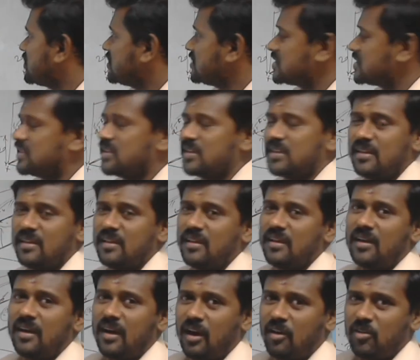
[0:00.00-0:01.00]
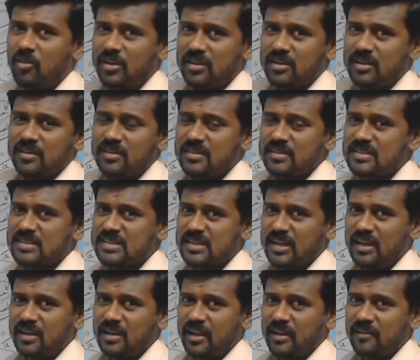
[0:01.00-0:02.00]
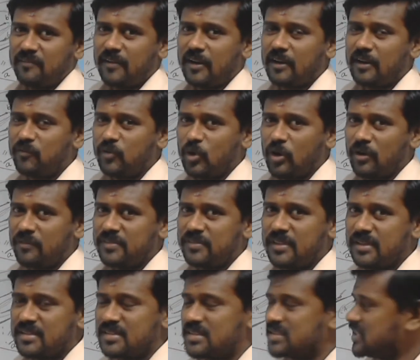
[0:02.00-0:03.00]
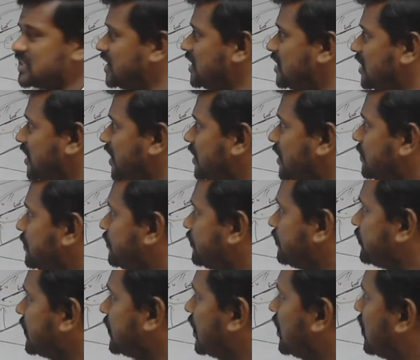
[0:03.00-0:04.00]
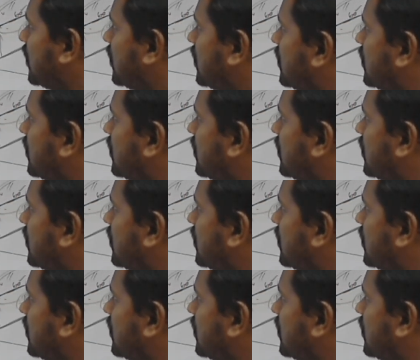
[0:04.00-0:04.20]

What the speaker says: is the our straight line, front view of the straight line. In